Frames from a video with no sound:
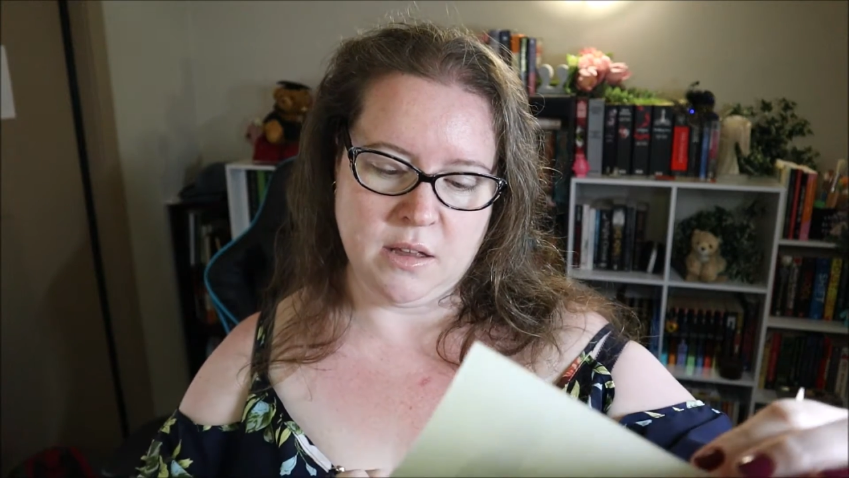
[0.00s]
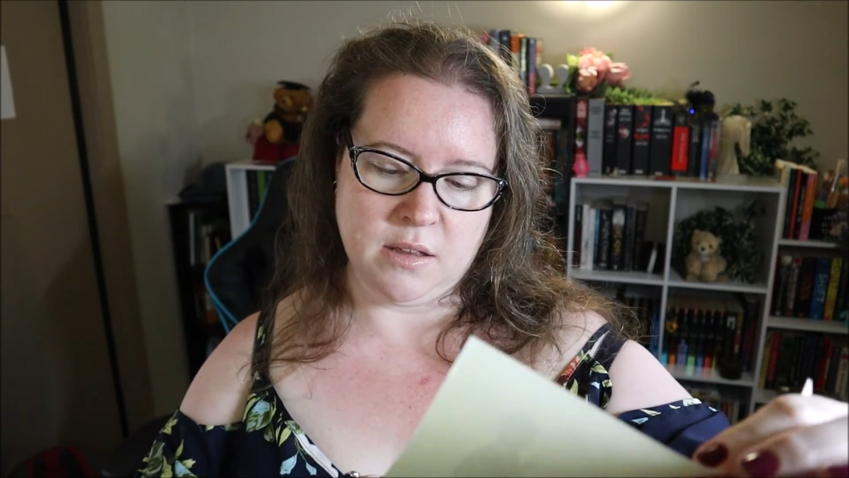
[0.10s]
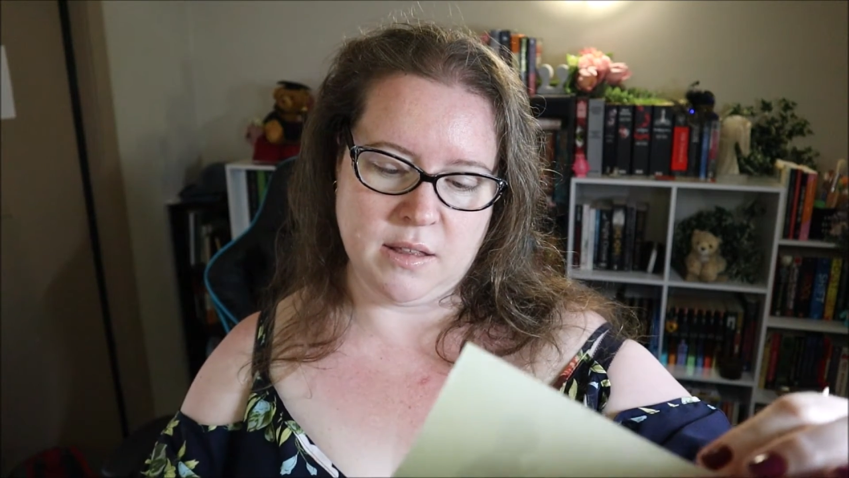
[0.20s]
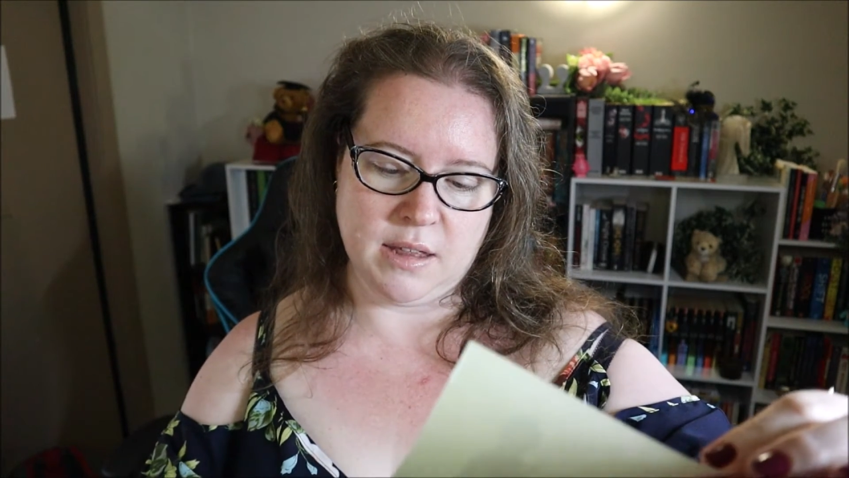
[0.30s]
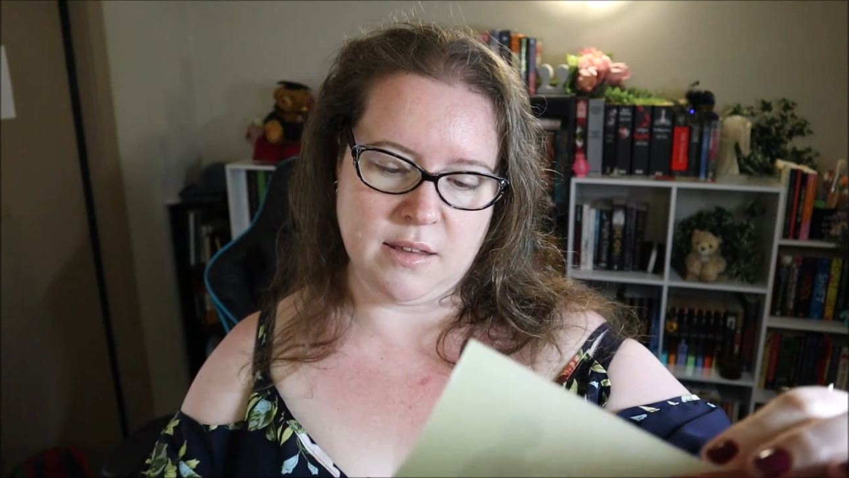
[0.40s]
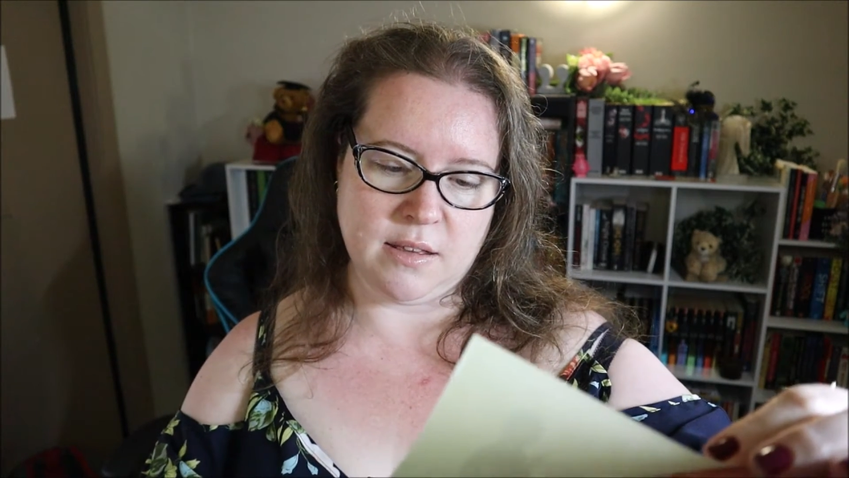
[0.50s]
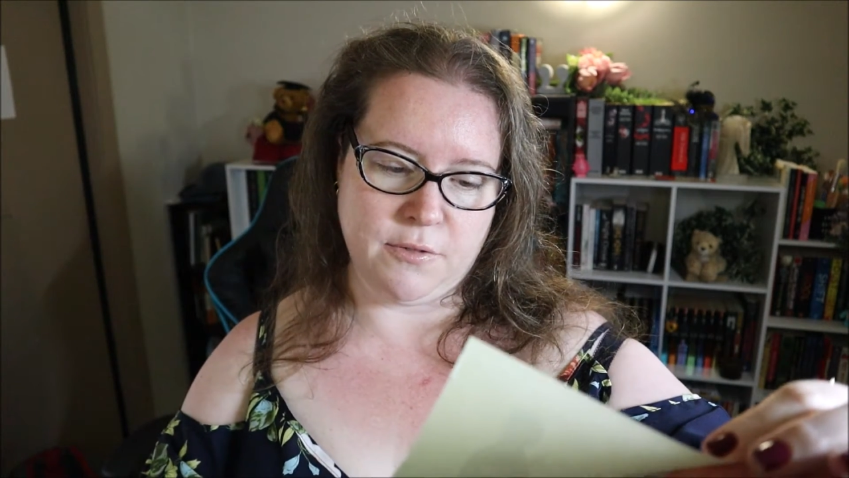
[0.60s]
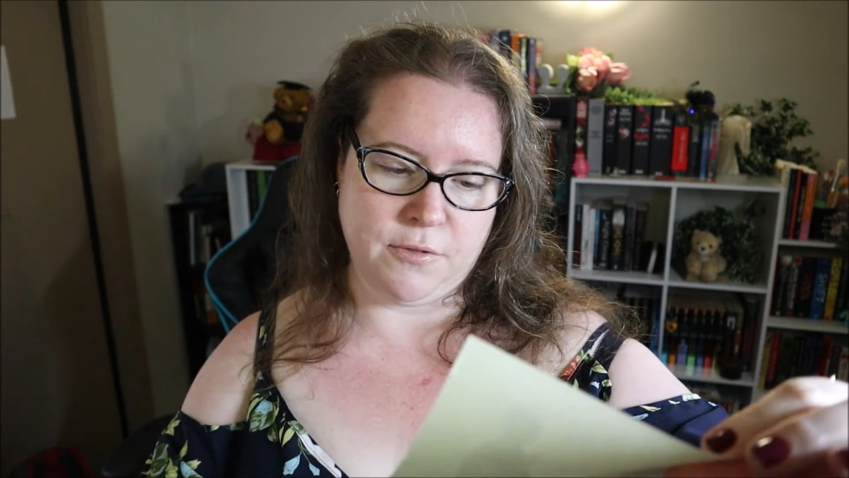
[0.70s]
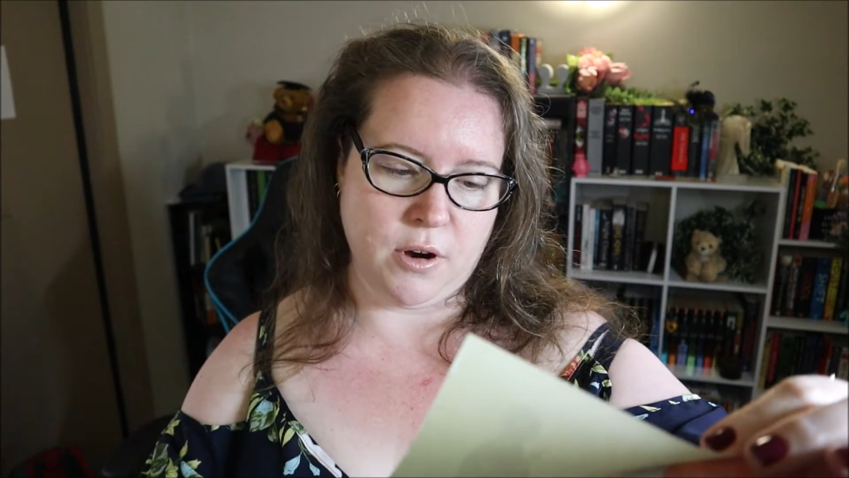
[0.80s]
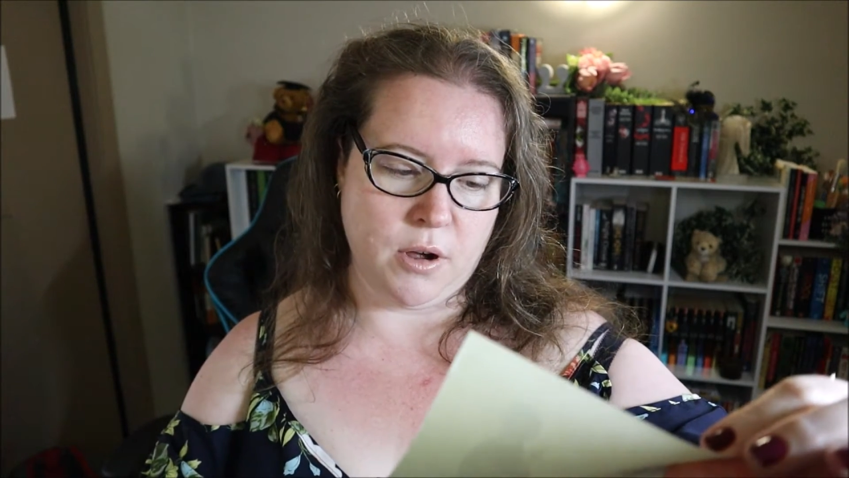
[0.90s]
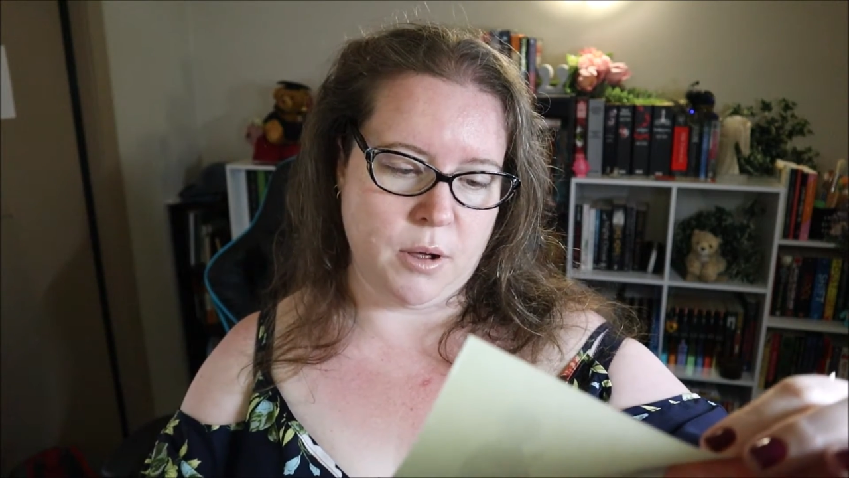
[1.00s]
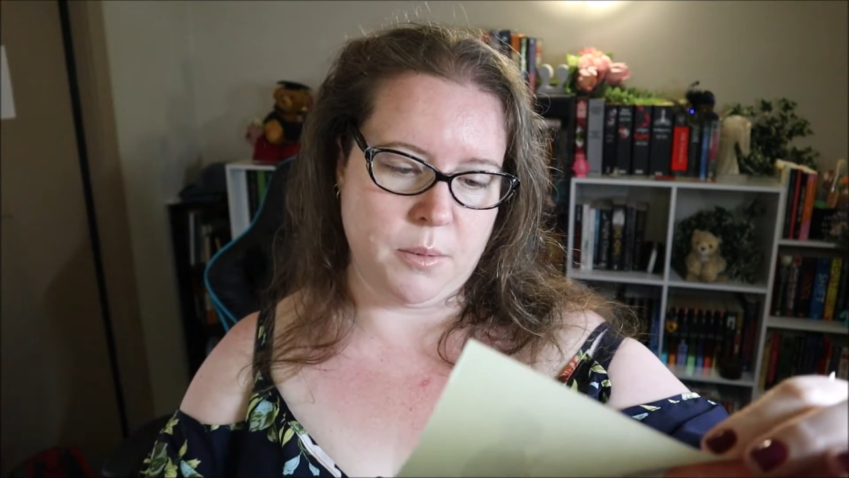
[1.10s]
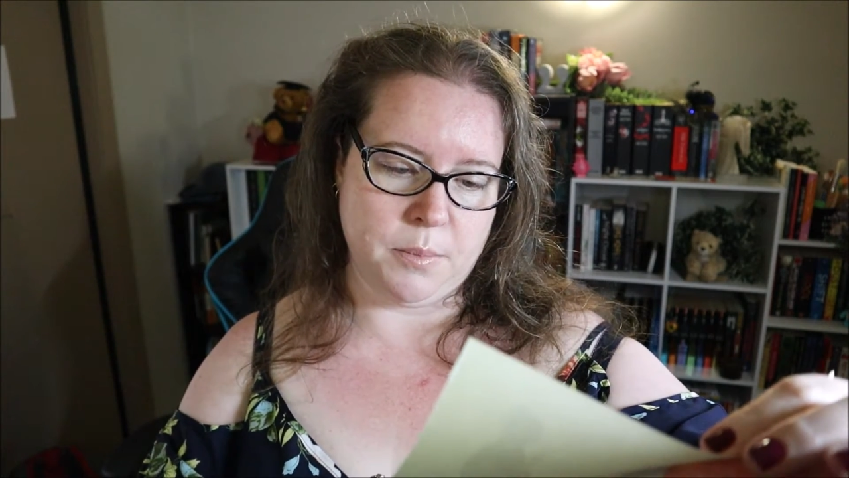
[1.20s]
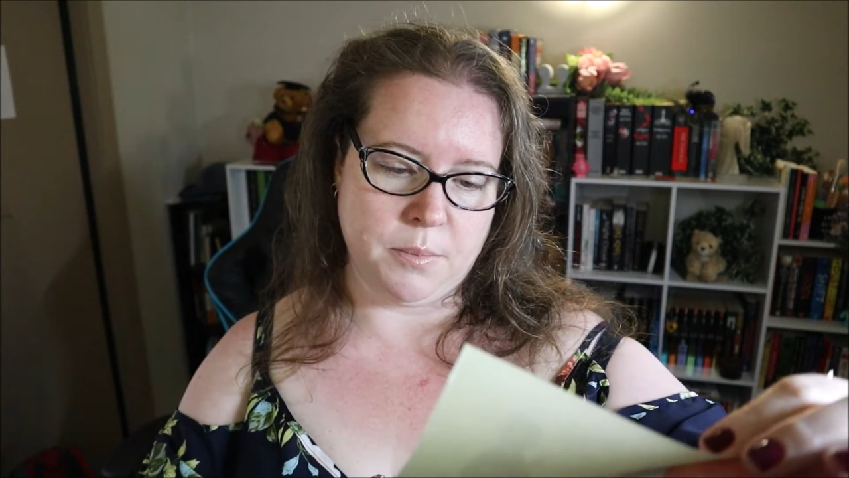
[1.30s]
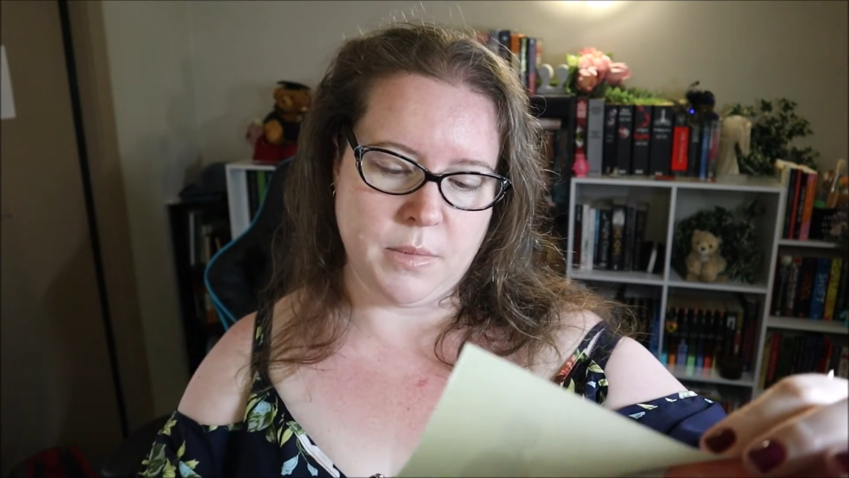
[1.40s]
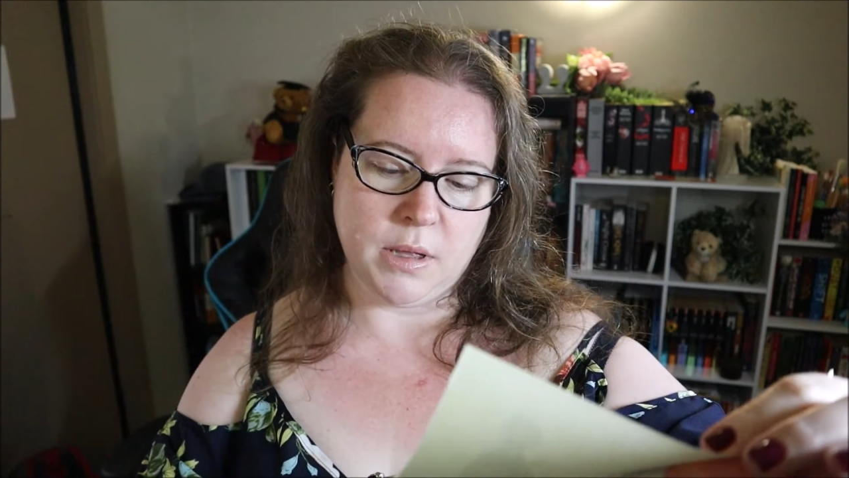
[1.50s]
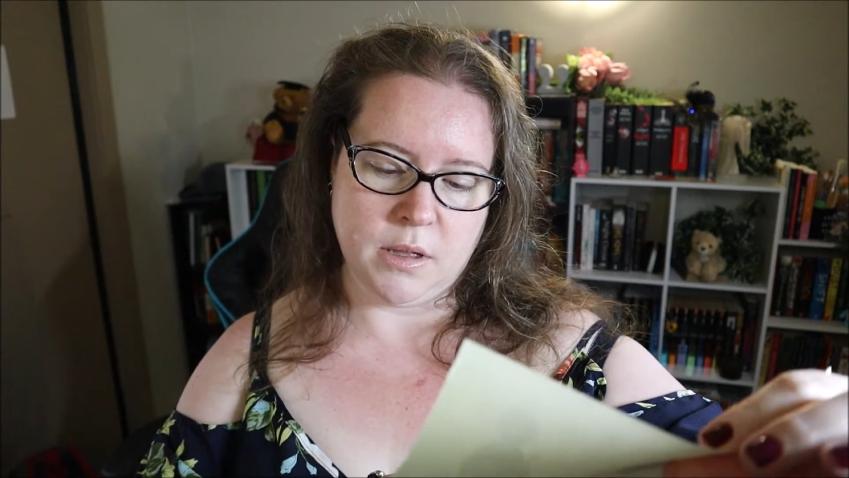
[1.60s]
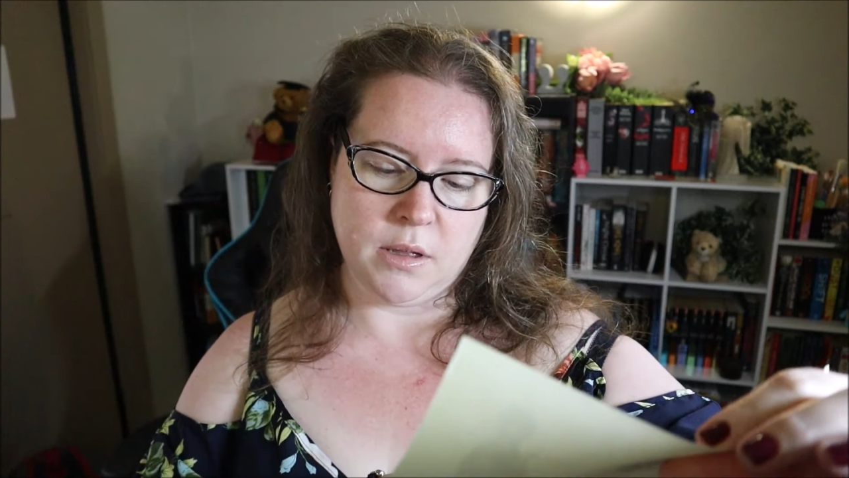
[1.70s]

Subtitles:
So these are from